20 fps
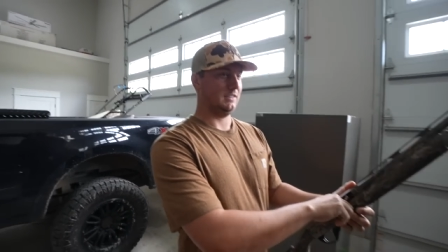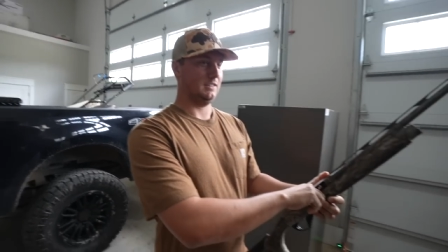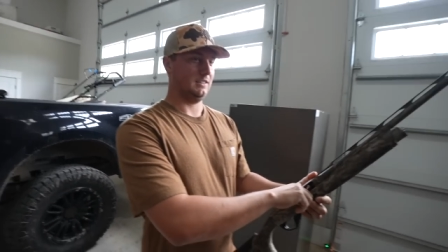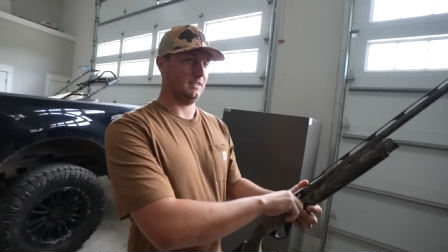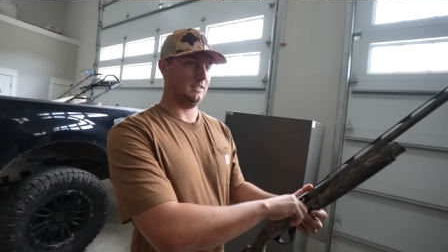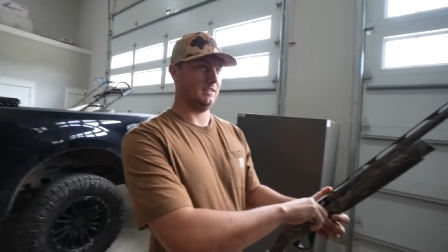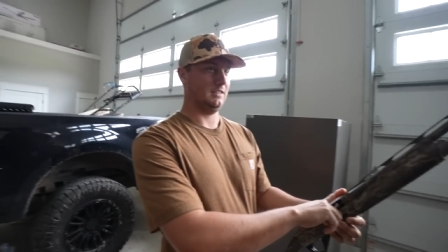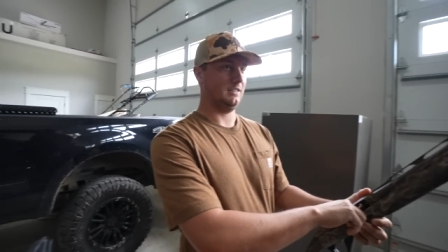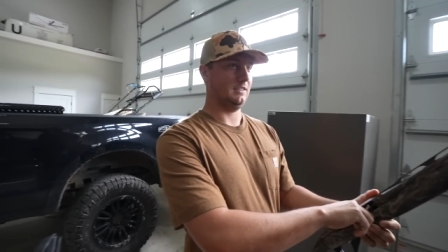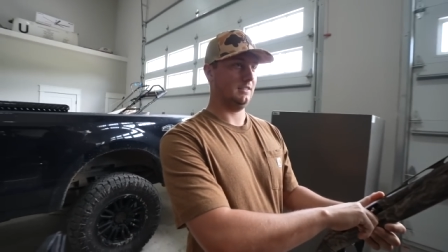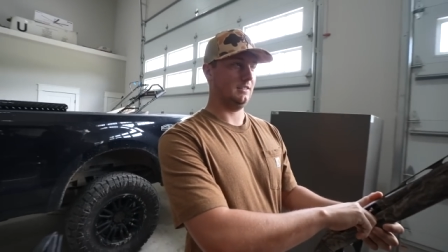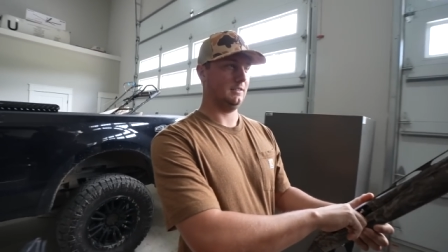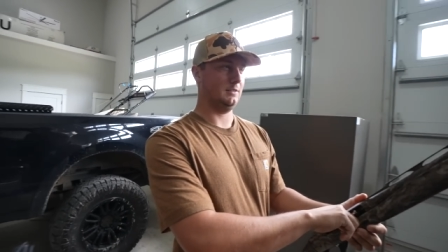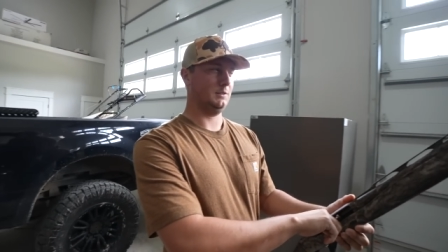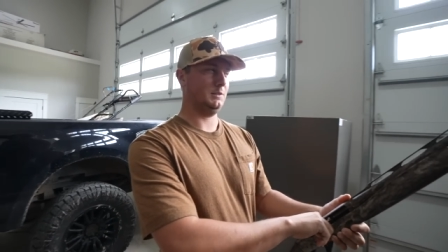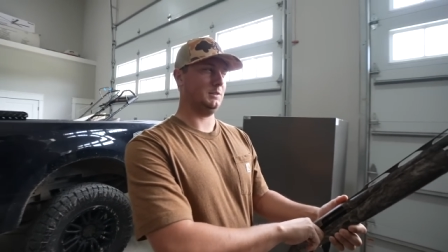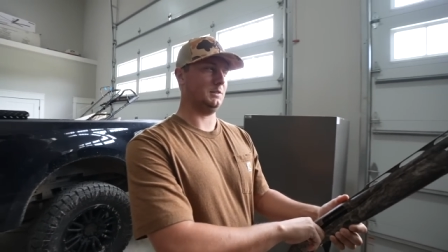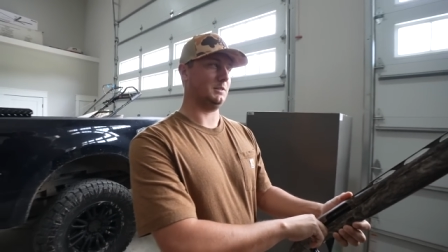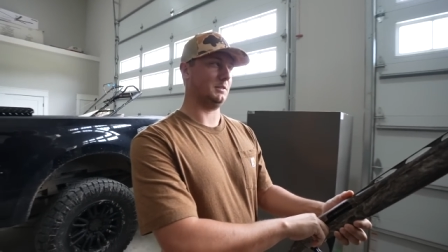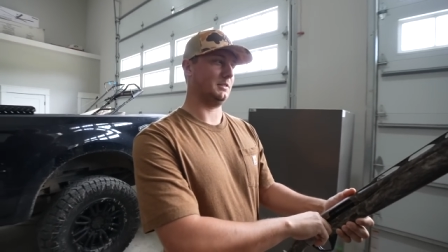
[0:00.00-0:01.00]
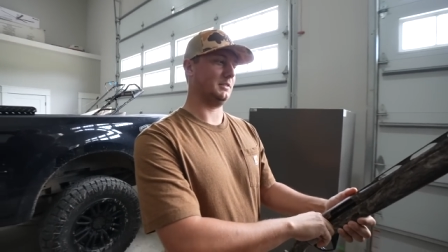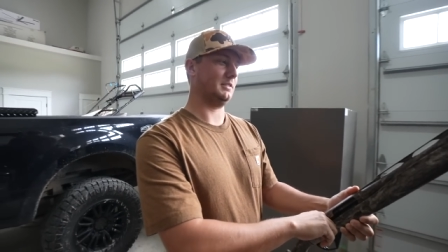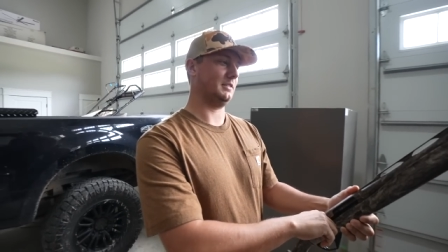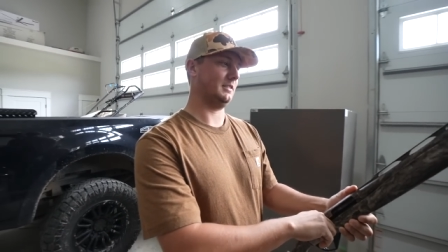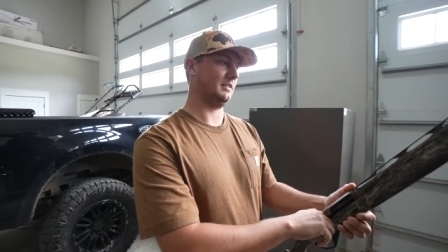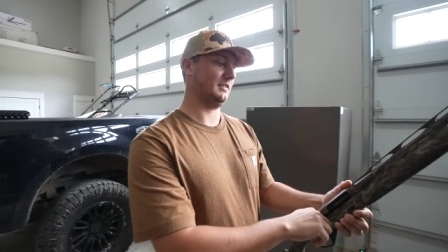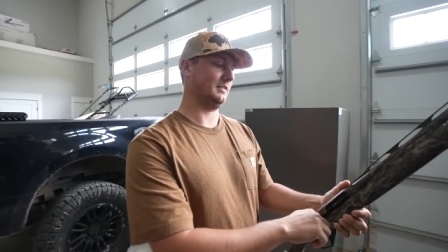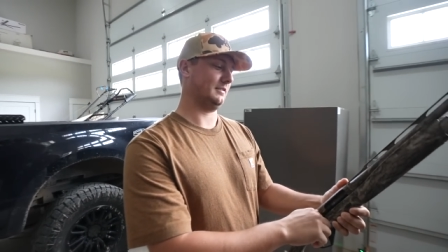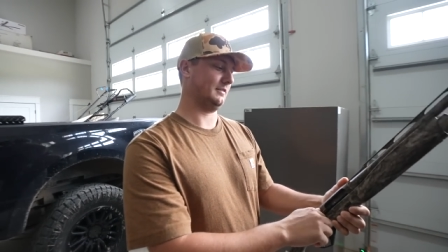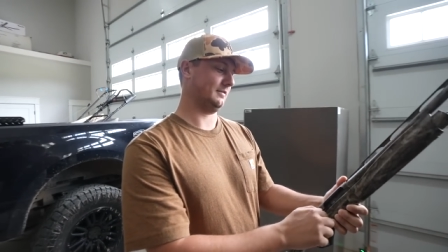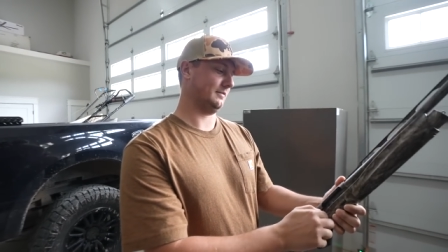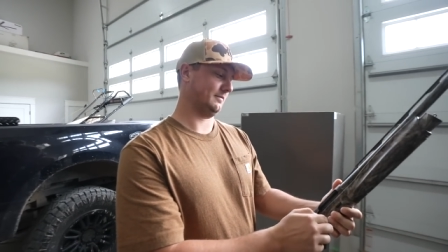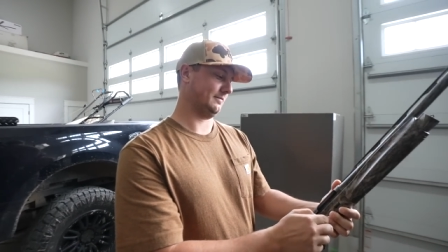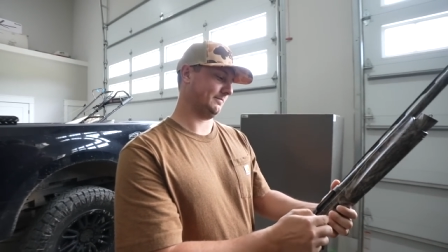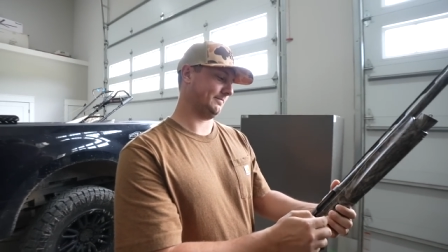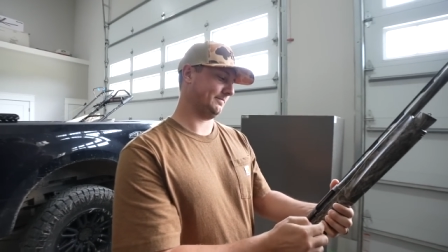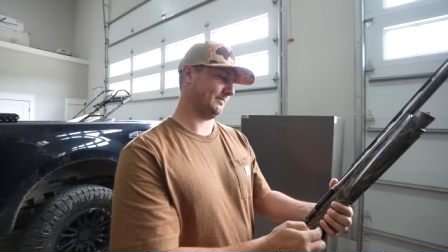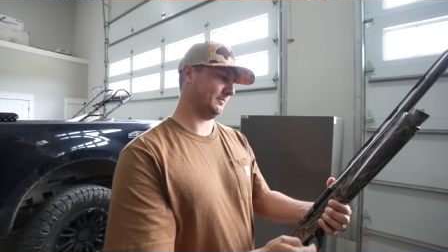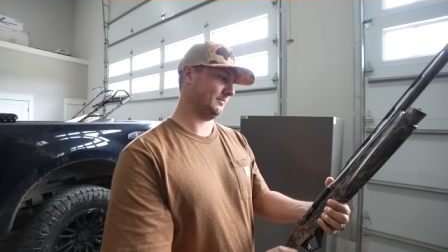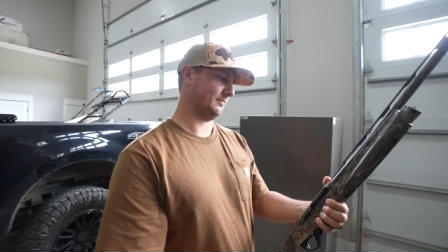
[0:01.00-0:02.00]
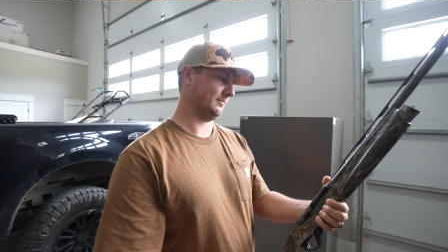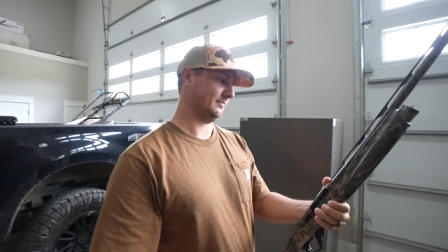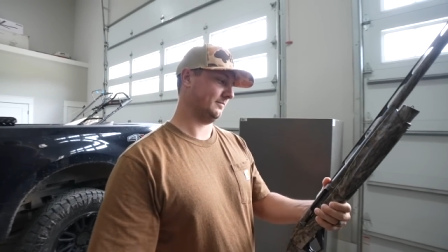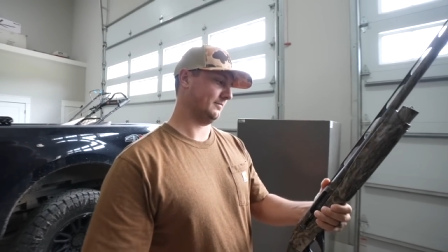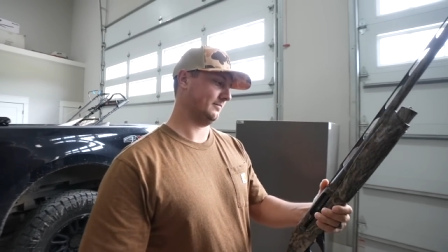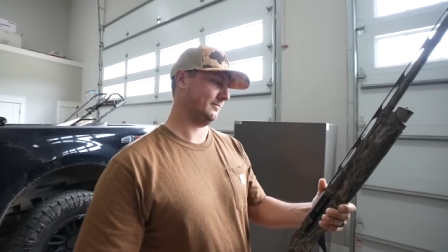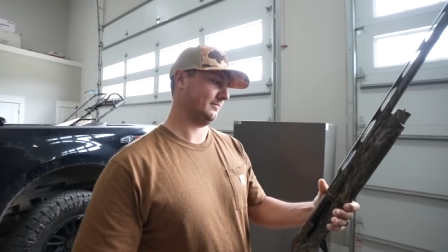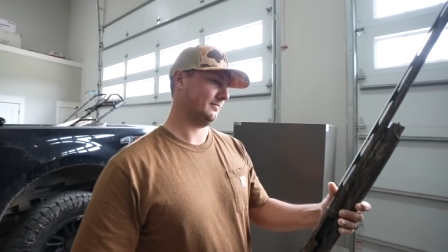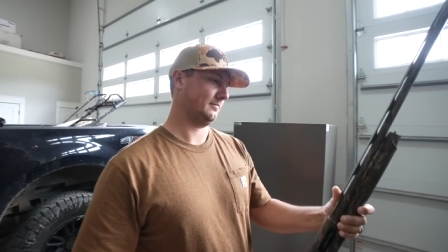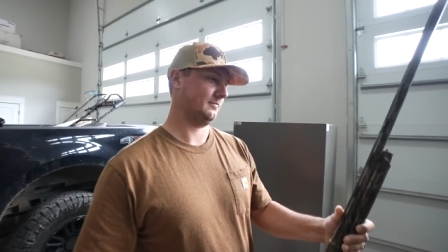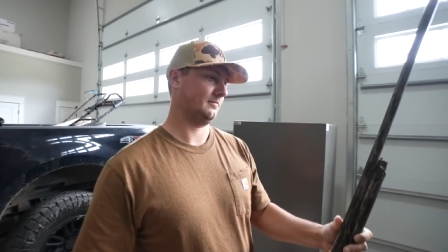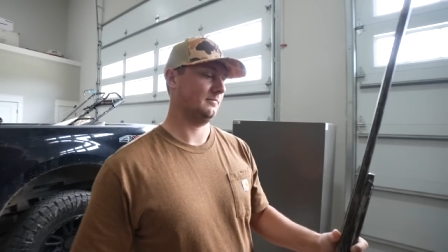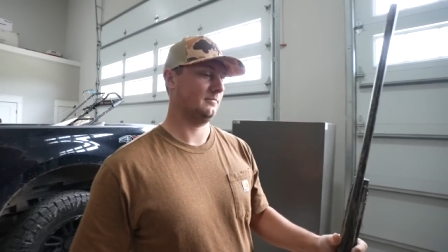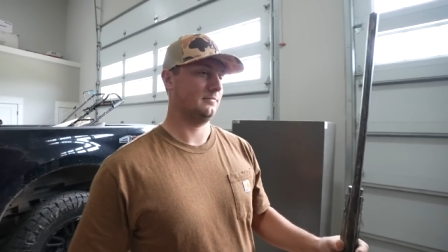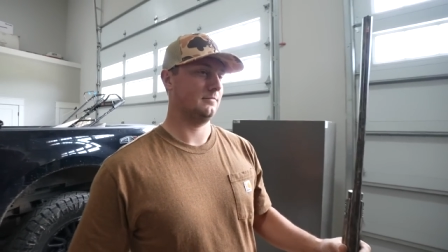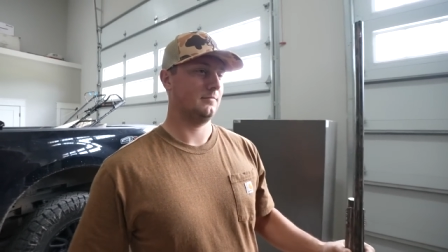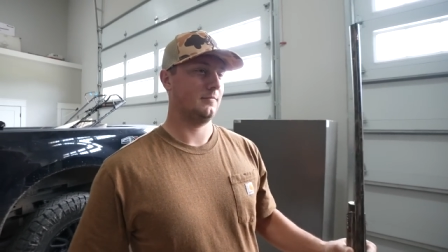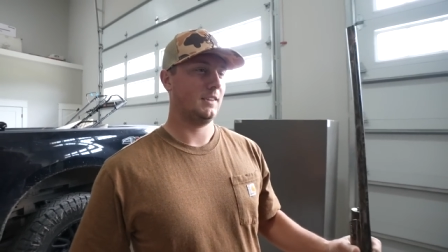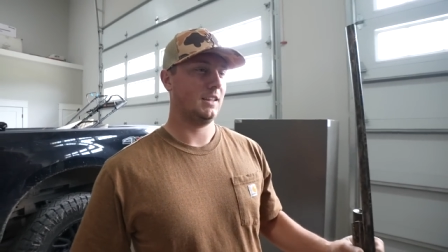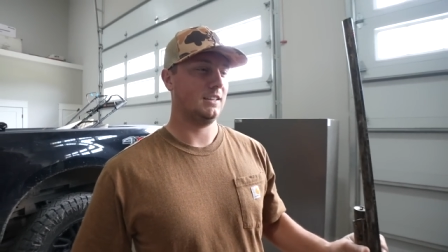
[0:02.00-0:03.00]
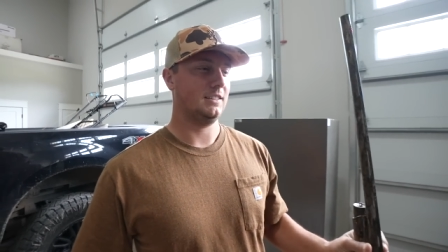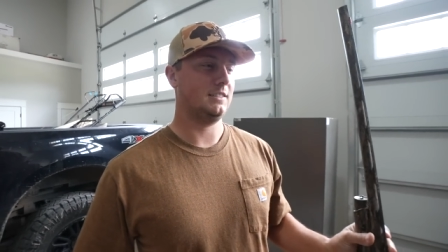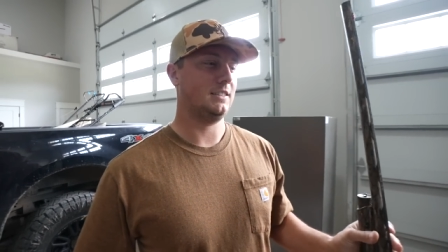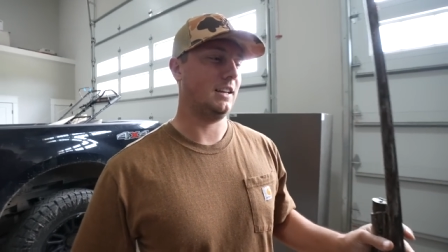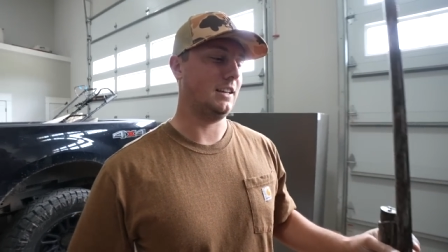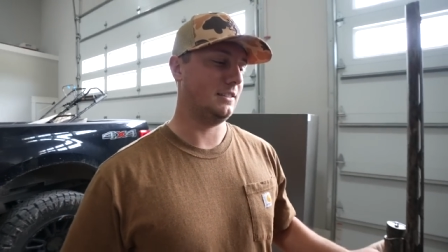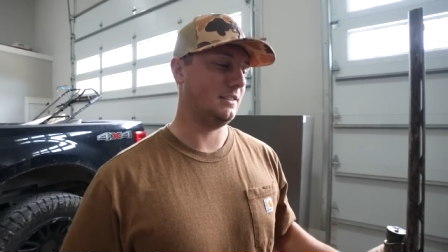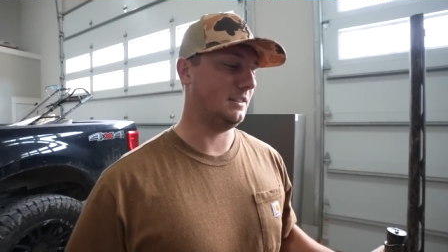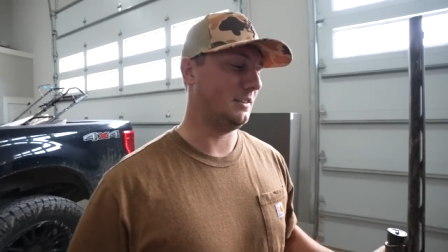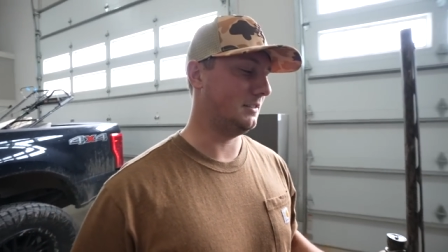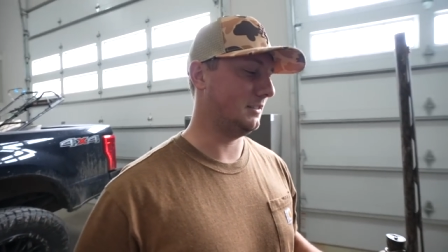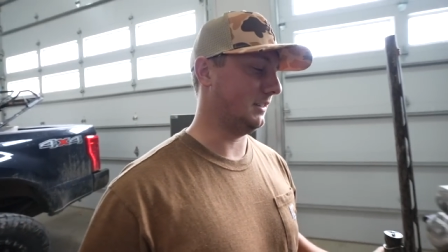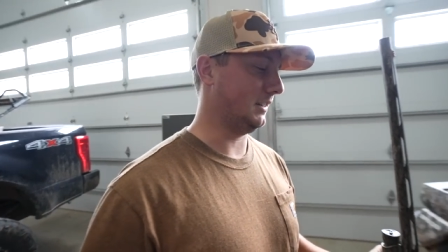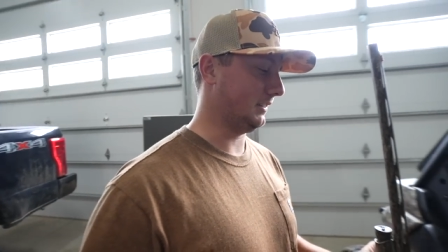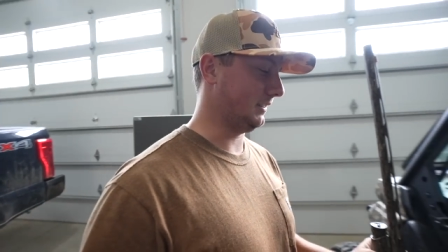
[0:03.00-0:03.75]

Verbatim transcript: me and Kinsey. Mm. Is Kinsey using a